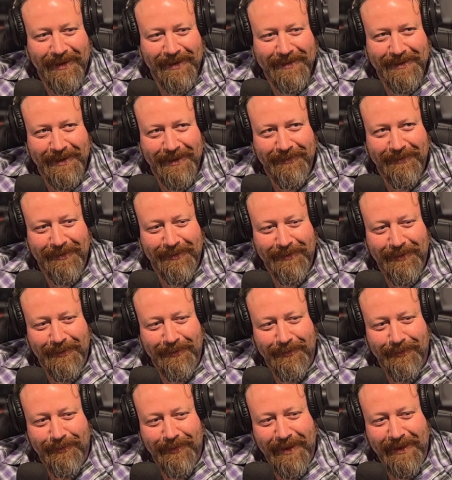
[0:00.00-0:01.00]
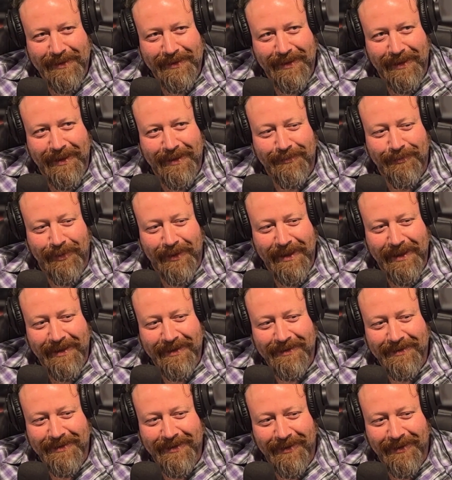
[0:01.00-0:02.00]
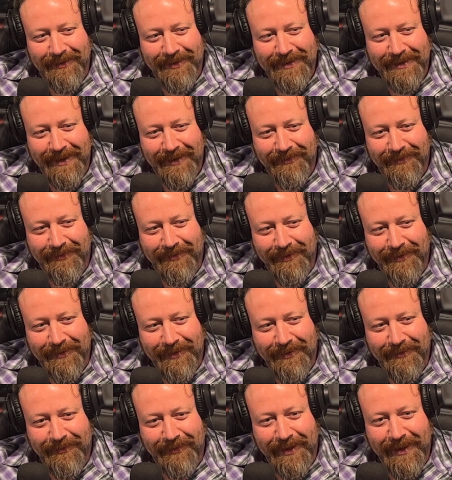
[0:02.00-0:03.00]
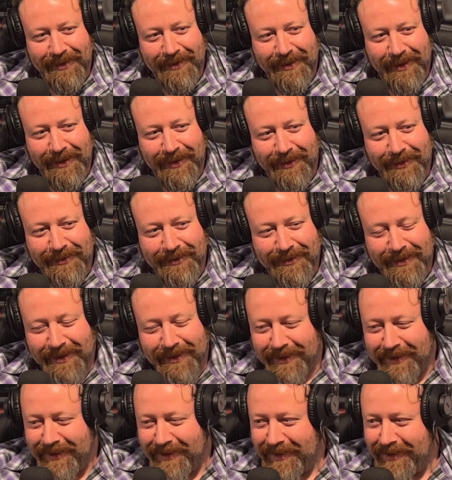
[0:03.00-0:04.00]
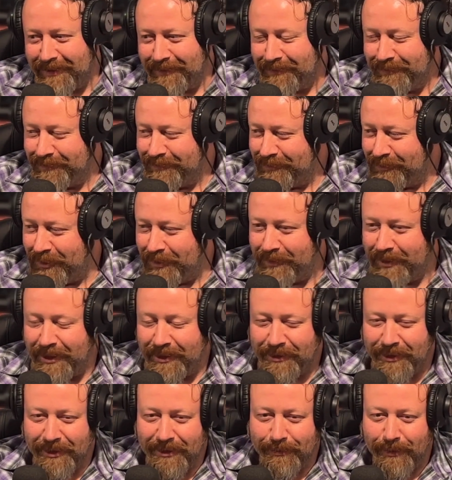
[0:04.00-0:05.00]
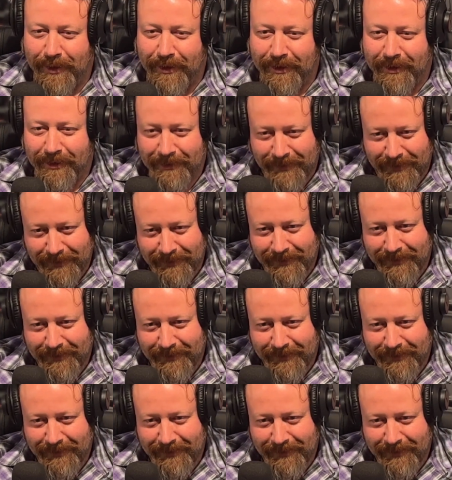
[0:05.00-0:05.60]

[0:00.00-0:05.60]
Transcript: I said even the best laid plans always have flat tires and too many cheeseburgers.